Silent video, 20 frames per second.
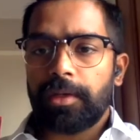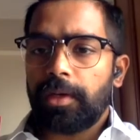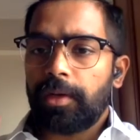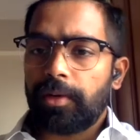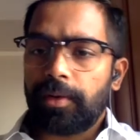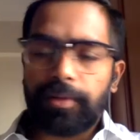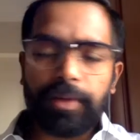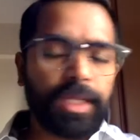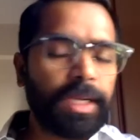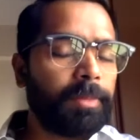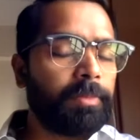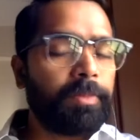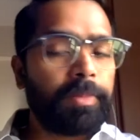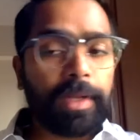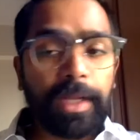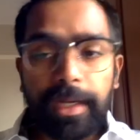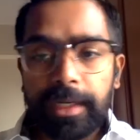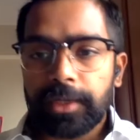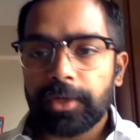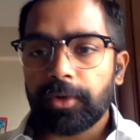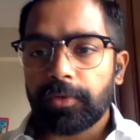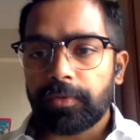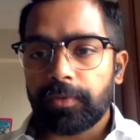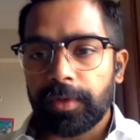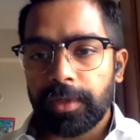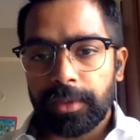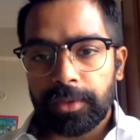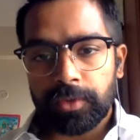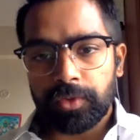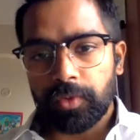There are plenty of
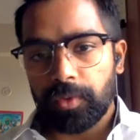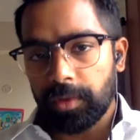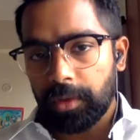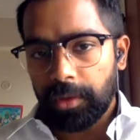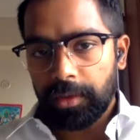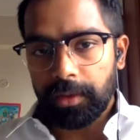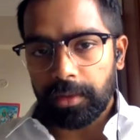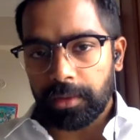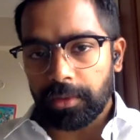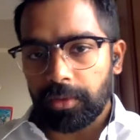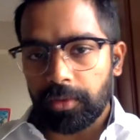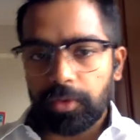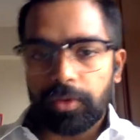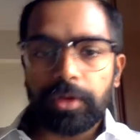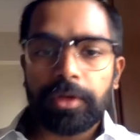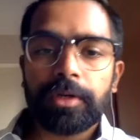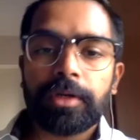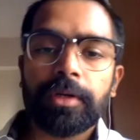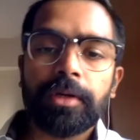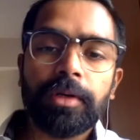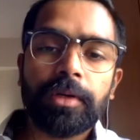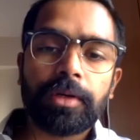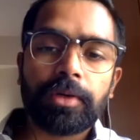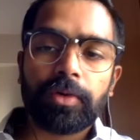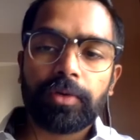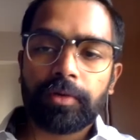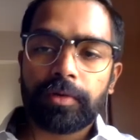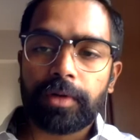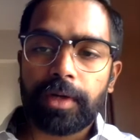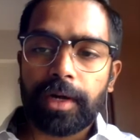fillers. So a good
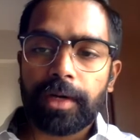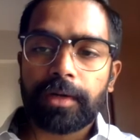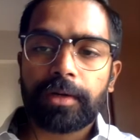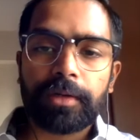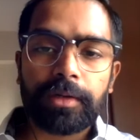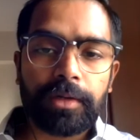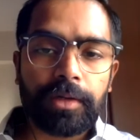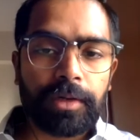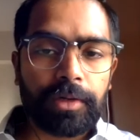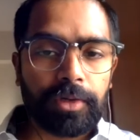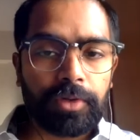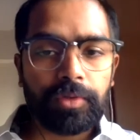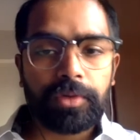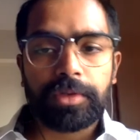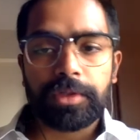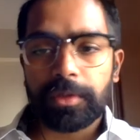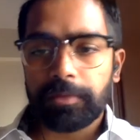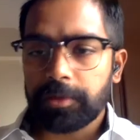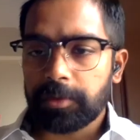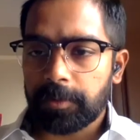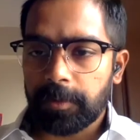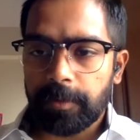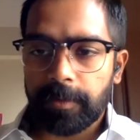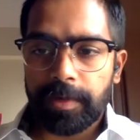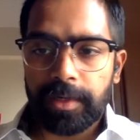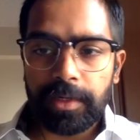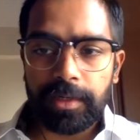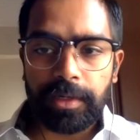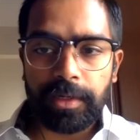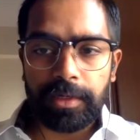contractor, a good service
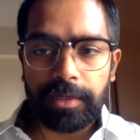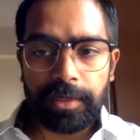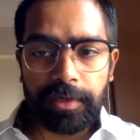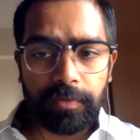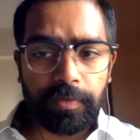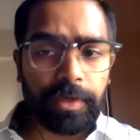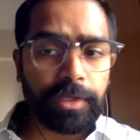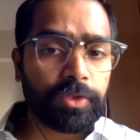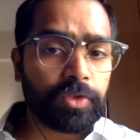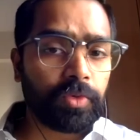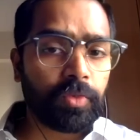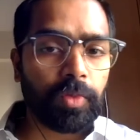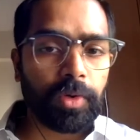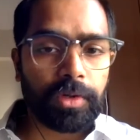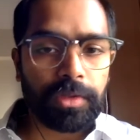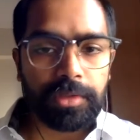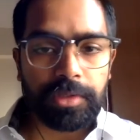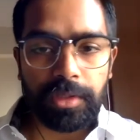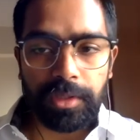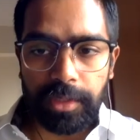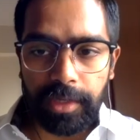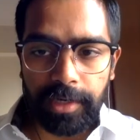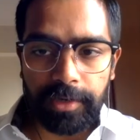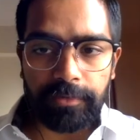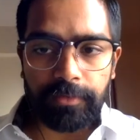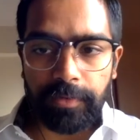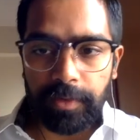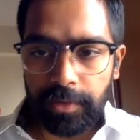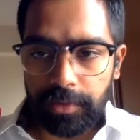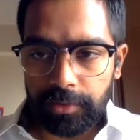provider can advise you what is the right
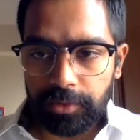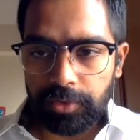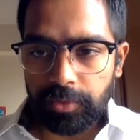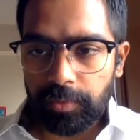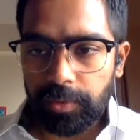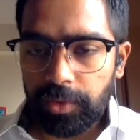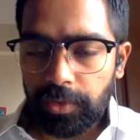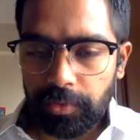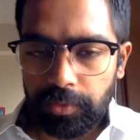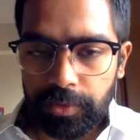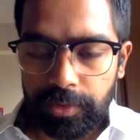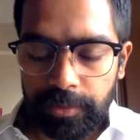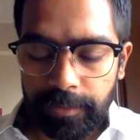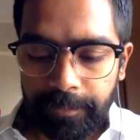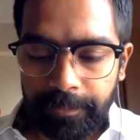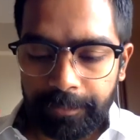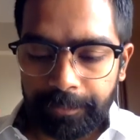fillers to be used.